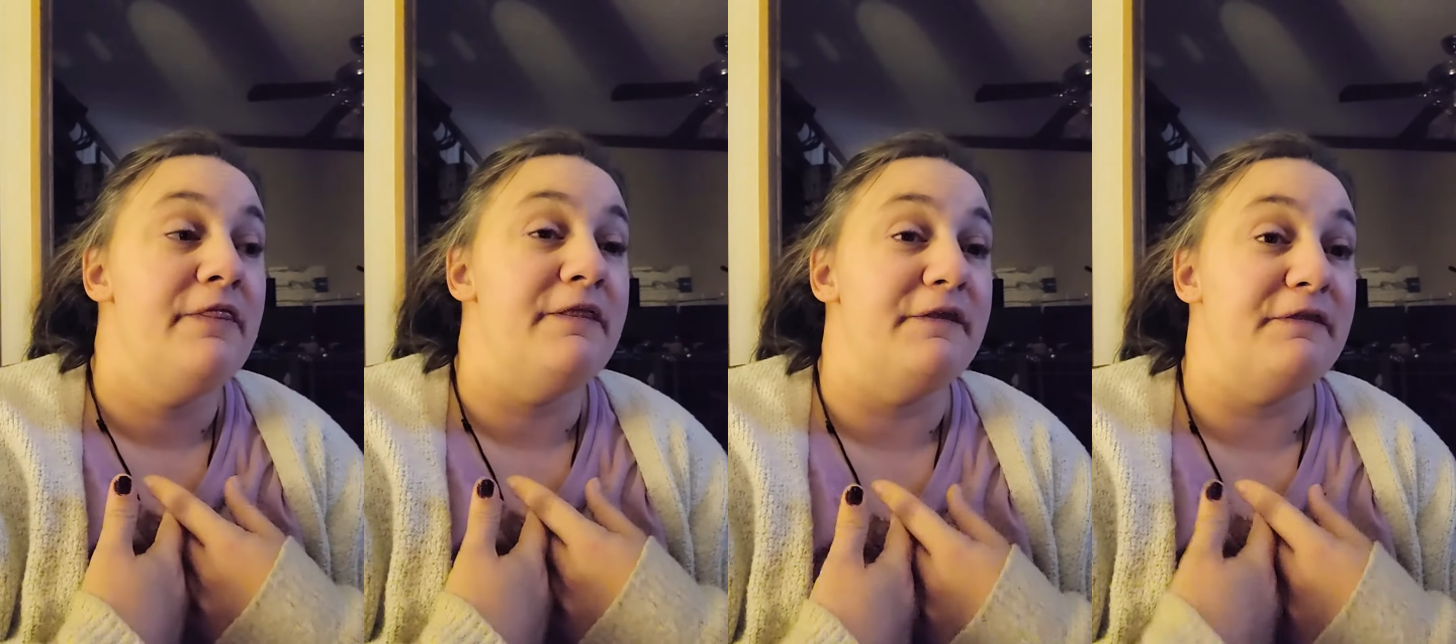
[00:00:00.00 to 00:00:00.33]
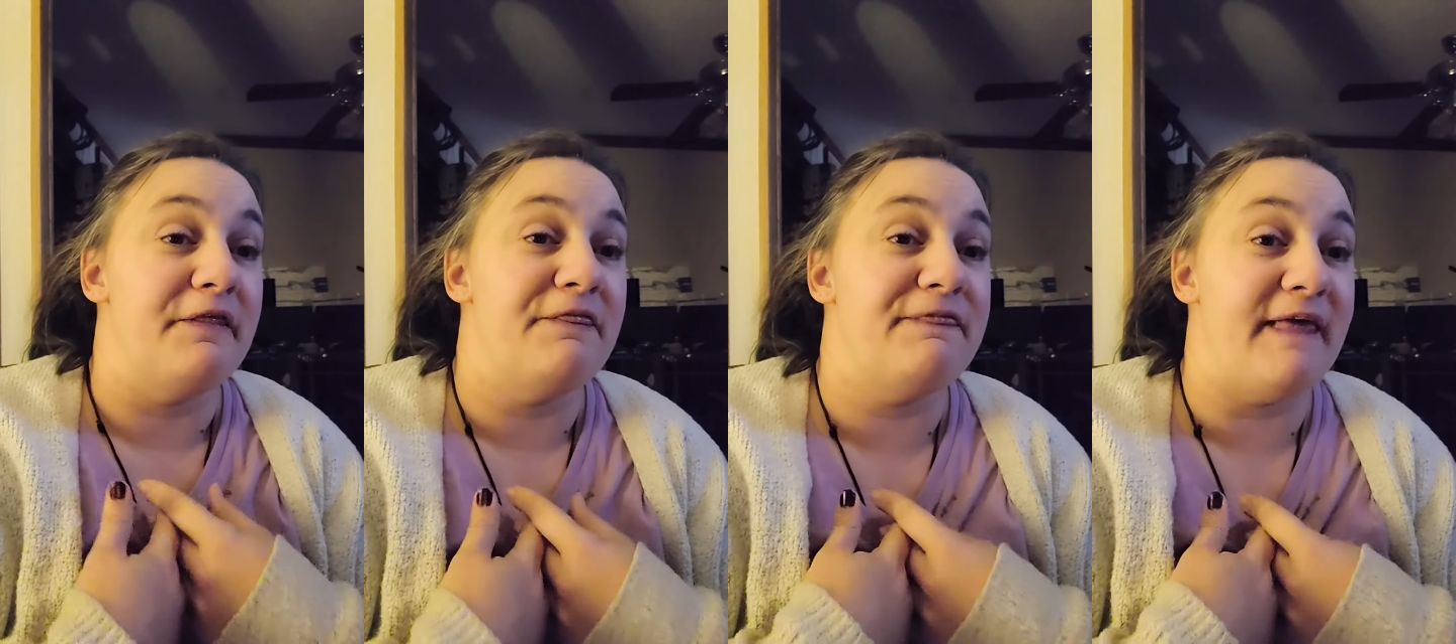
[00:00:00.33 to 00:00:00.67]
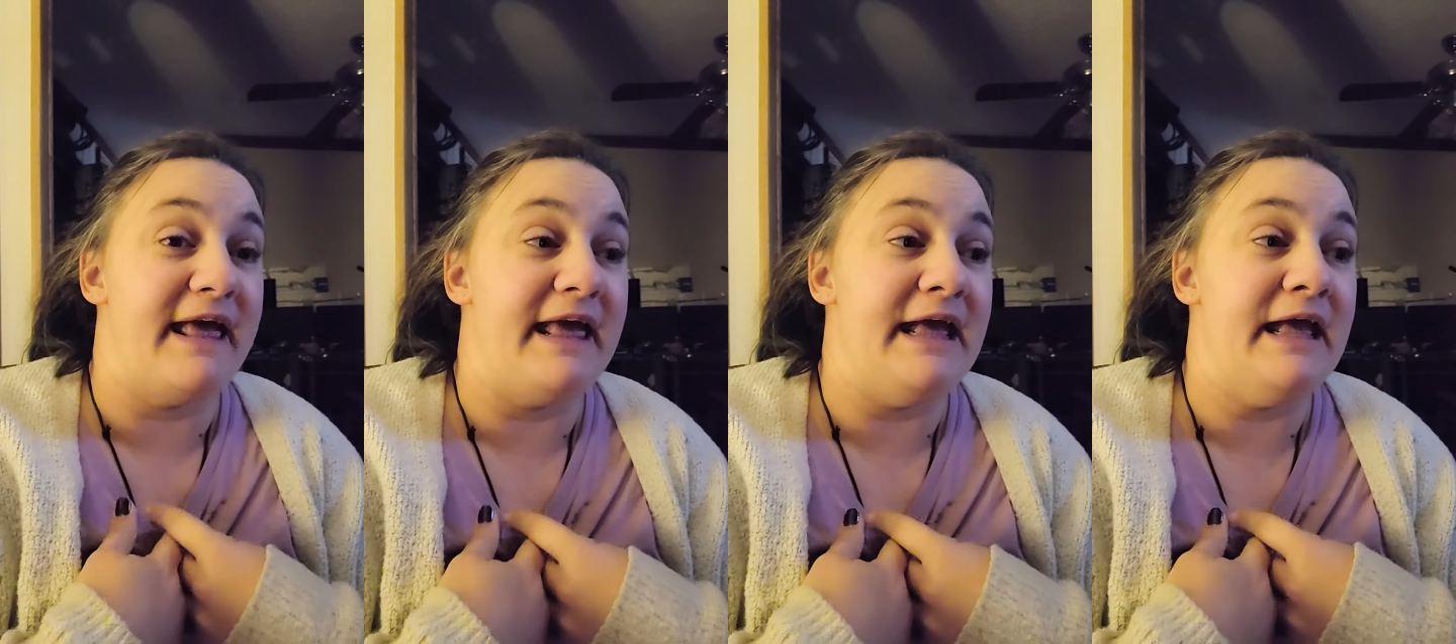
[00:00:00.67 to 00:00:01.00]
The
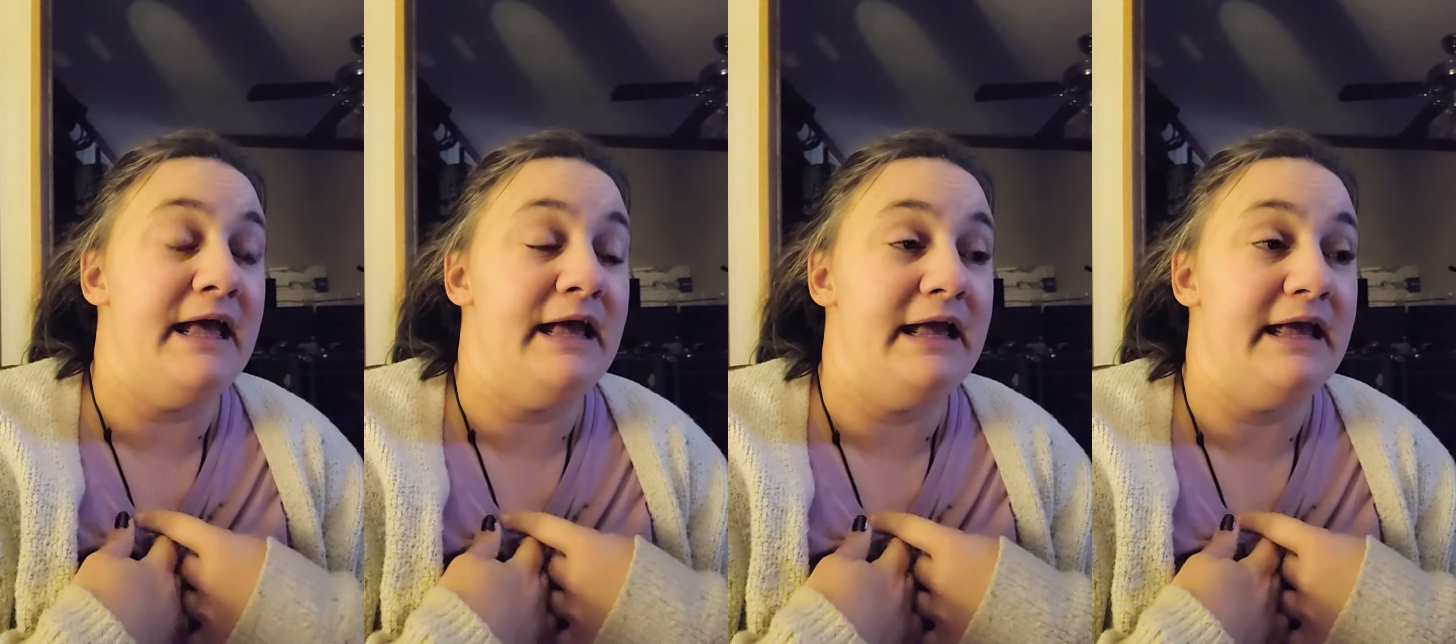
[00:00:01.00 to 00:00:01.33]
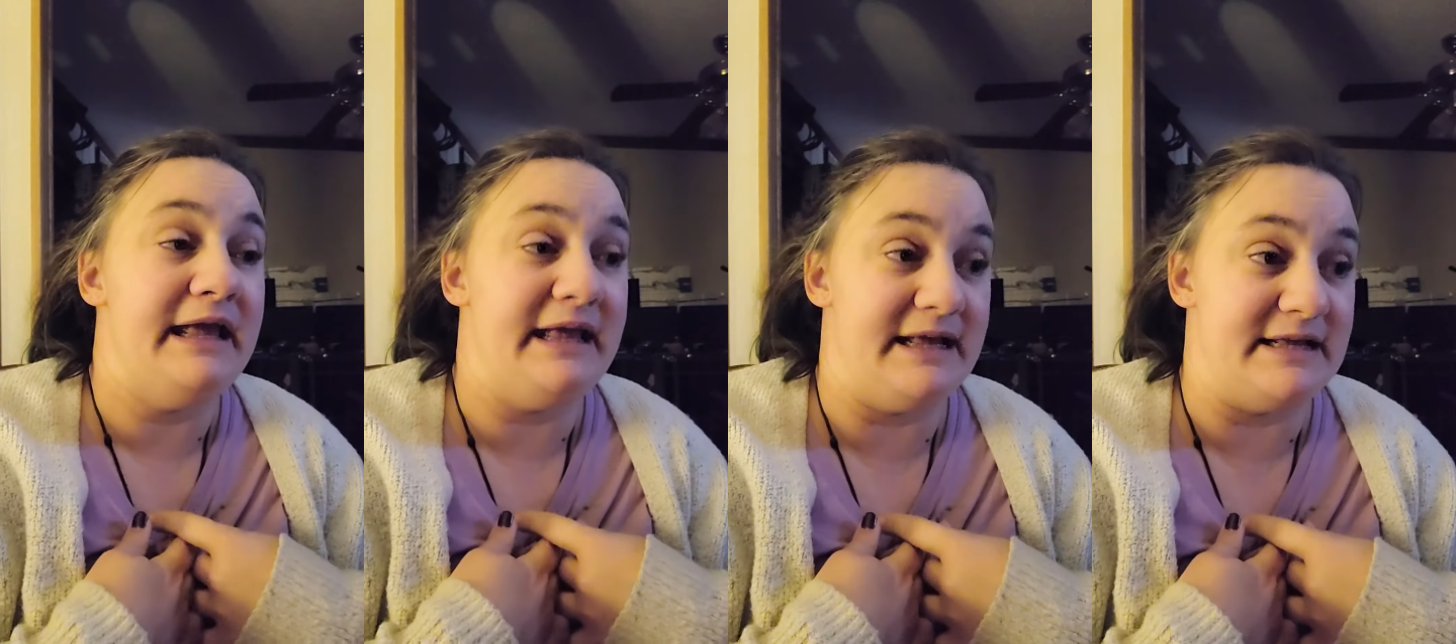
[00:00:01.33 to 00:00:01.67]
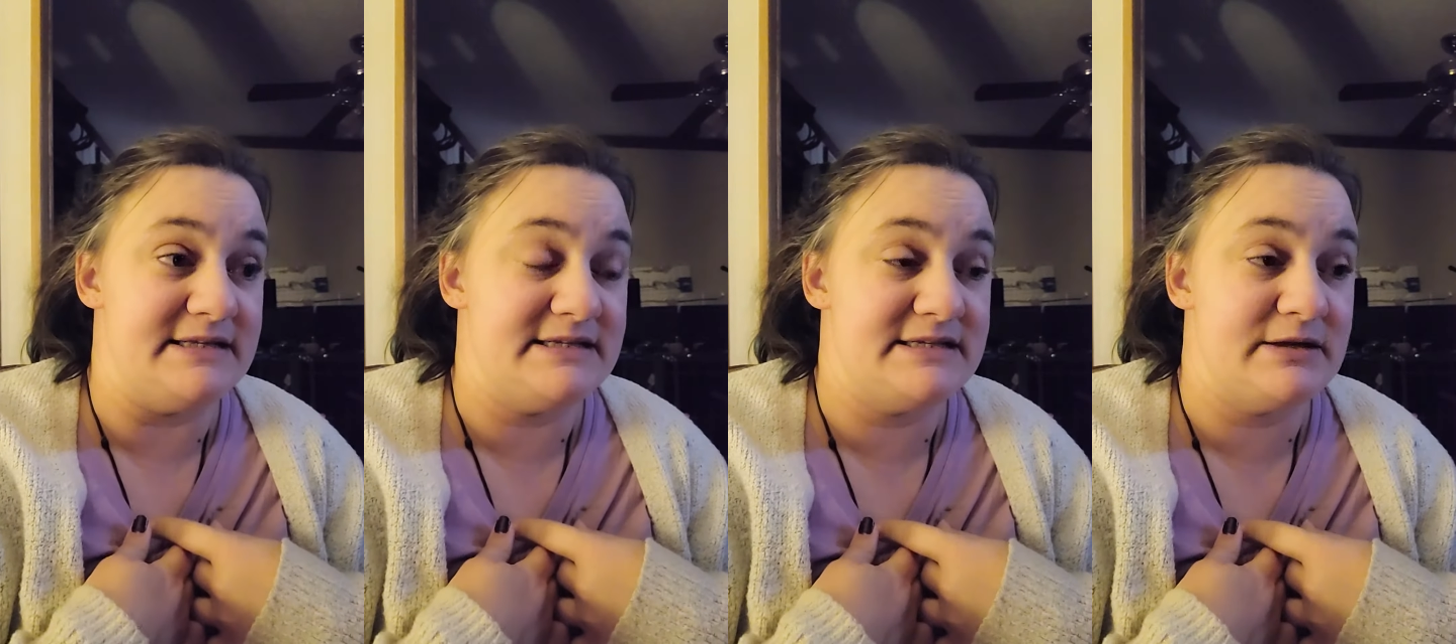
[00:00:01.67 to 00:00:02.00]
thing
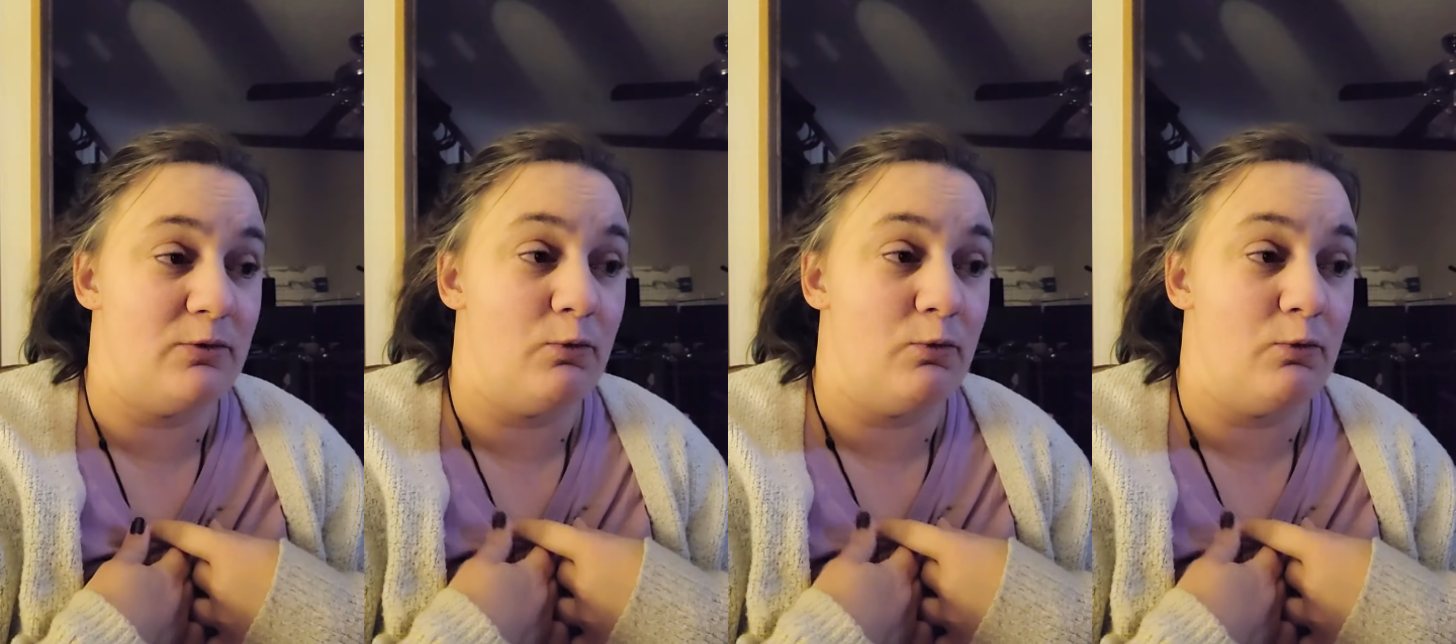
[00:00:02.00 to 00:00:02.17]
is,